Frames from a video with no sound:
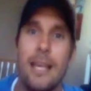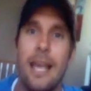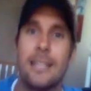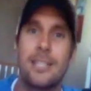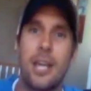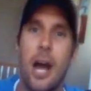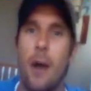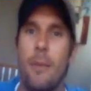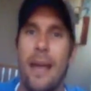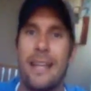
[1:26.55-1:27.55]
has
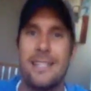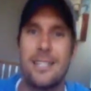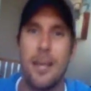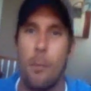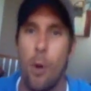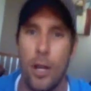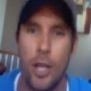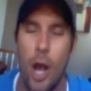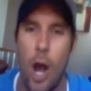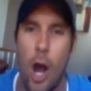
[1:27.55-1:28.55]
come and
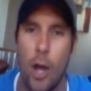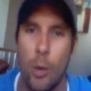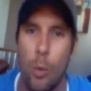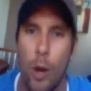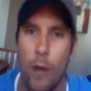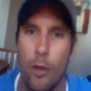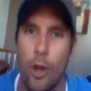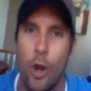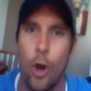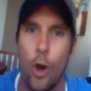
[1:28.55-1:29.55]
somewhat gone where the
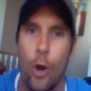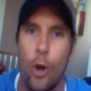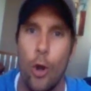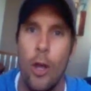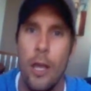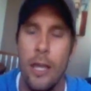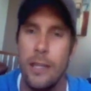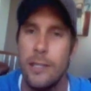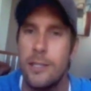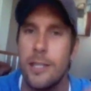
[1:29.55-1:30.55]
girl
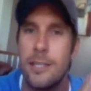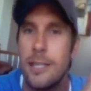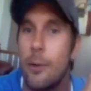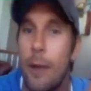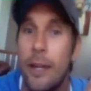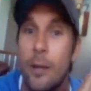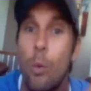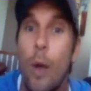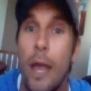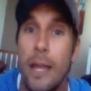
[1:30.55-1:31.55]
is to sit around
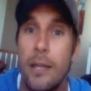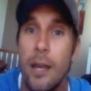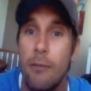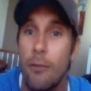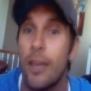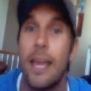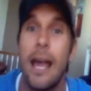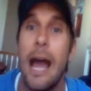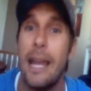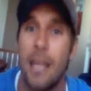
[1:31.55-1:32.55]
and wait for the
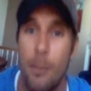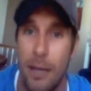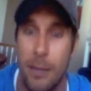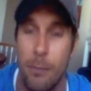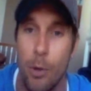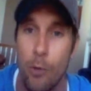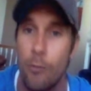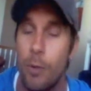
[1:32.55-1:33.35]
guy to come make the move,